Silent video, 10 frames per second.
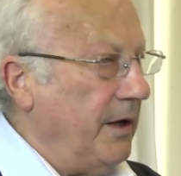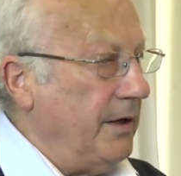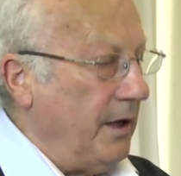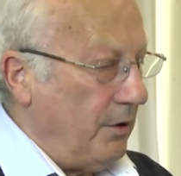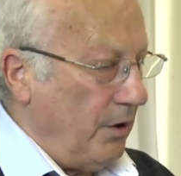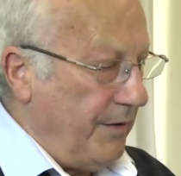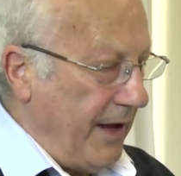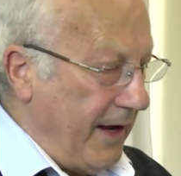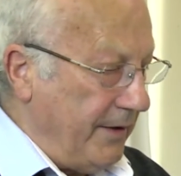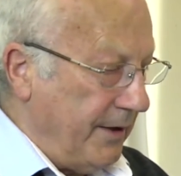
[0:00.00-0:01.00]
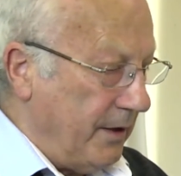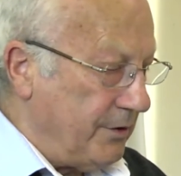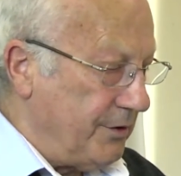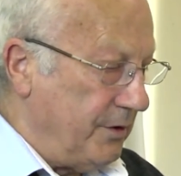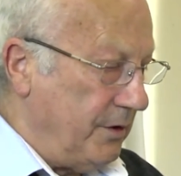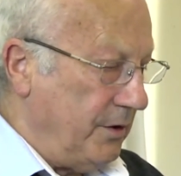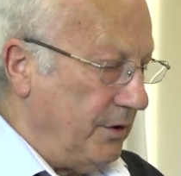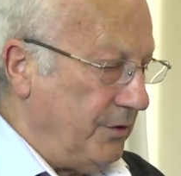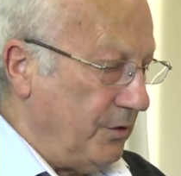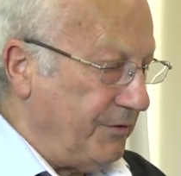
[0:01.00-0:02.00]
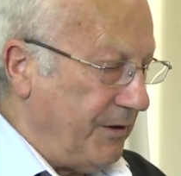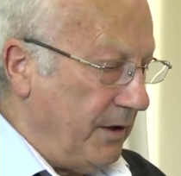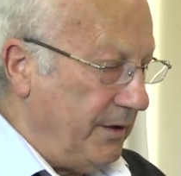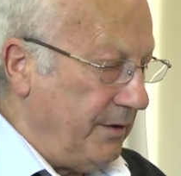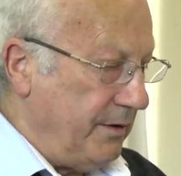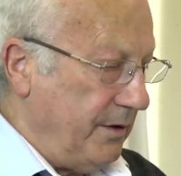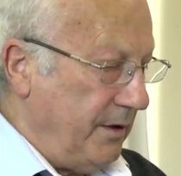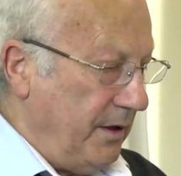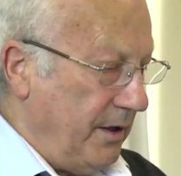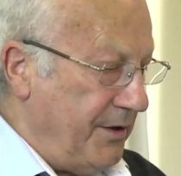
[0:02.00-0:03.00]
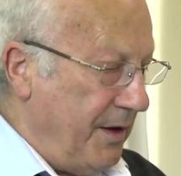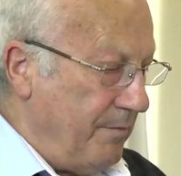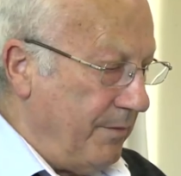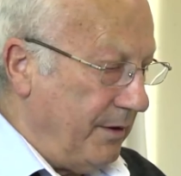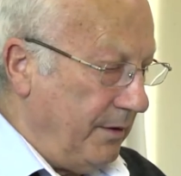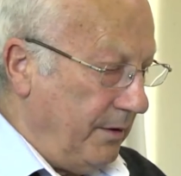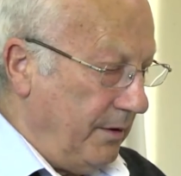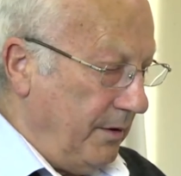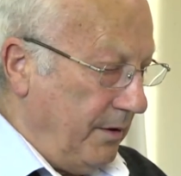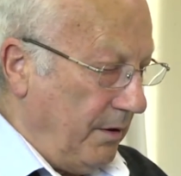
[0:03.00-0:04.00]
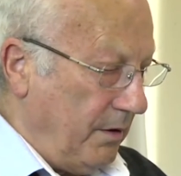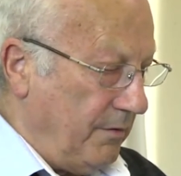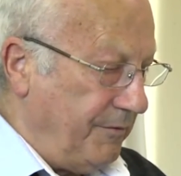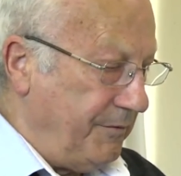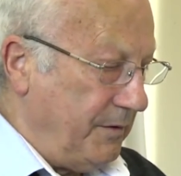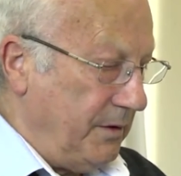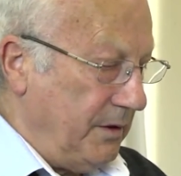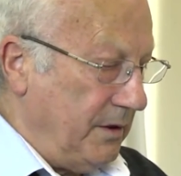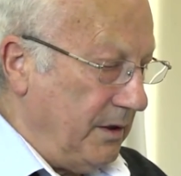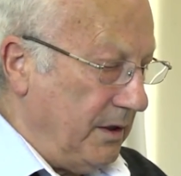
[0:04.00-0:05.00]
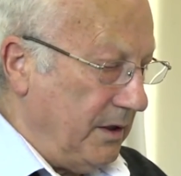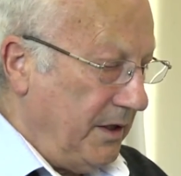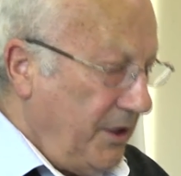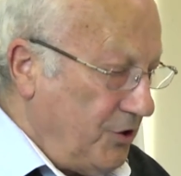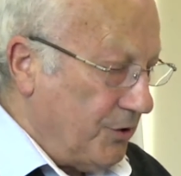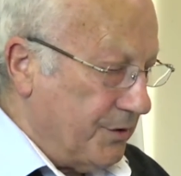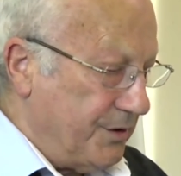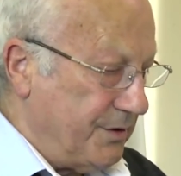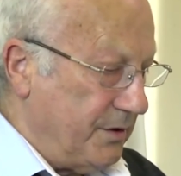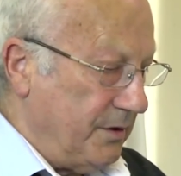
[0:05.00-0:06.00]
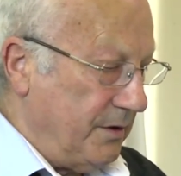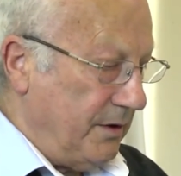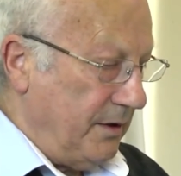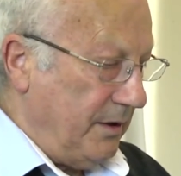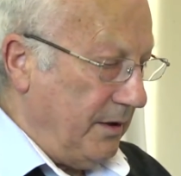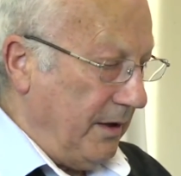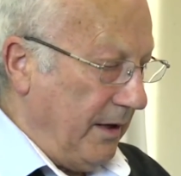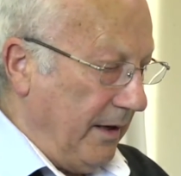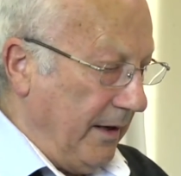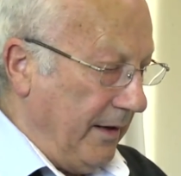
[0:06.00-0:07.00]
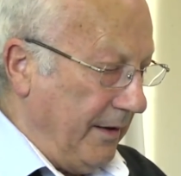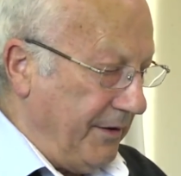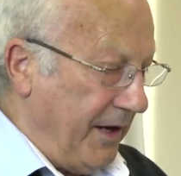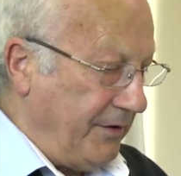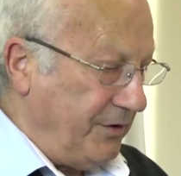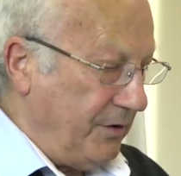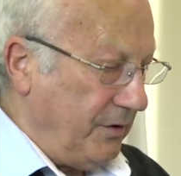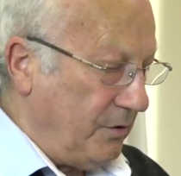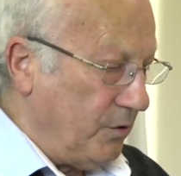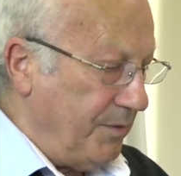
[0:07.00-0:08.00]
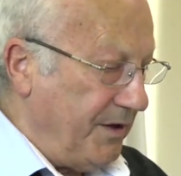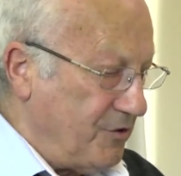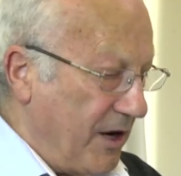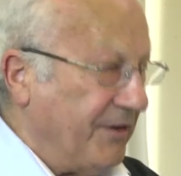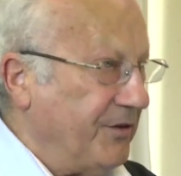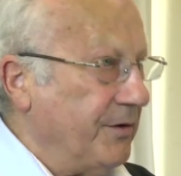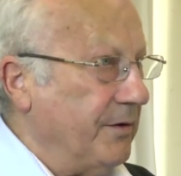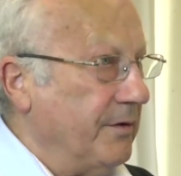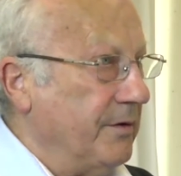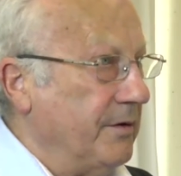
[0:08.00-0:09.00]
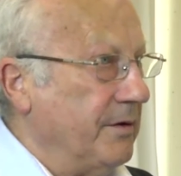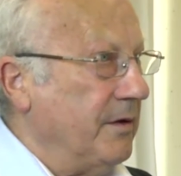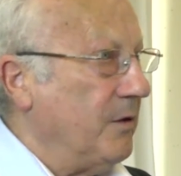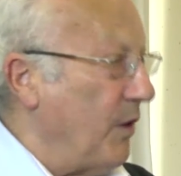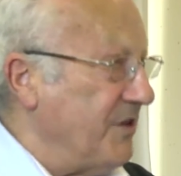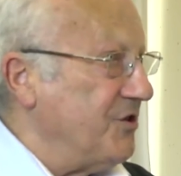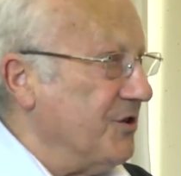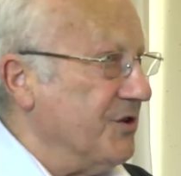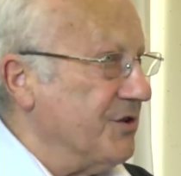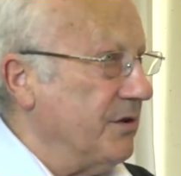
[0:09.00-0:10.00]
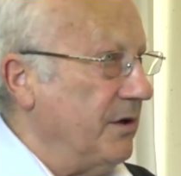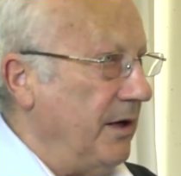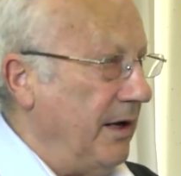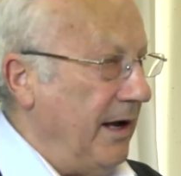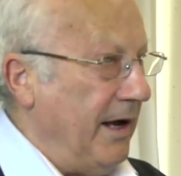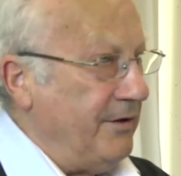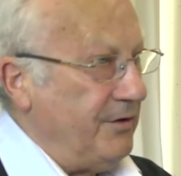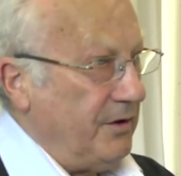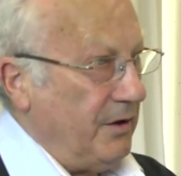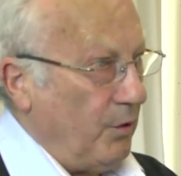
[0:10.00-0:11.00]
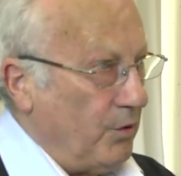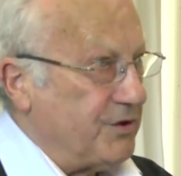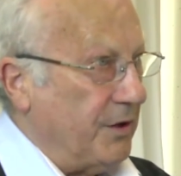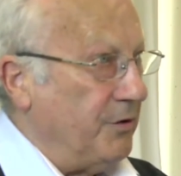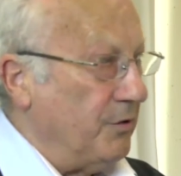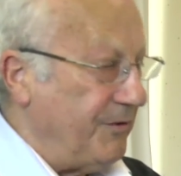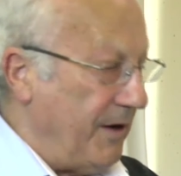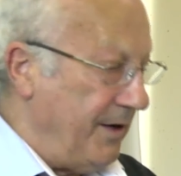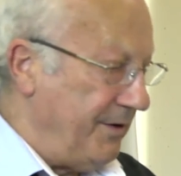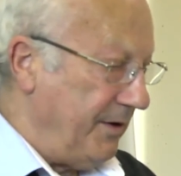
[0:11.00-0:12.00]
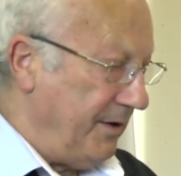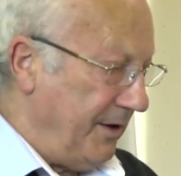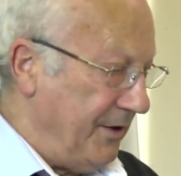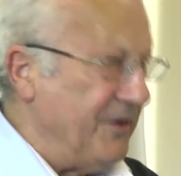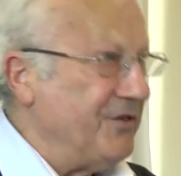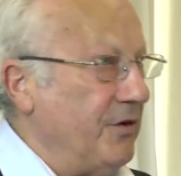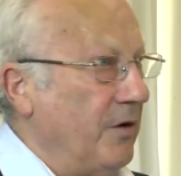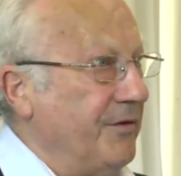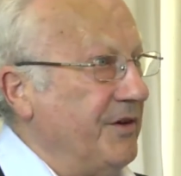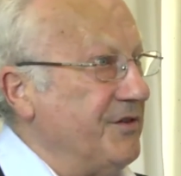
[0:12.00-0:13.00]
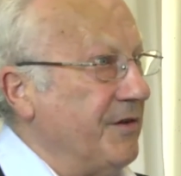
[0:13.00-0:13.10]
Now, on the handout, you'll find a number of issues that could be addressed, questions, and also you'll find a list of these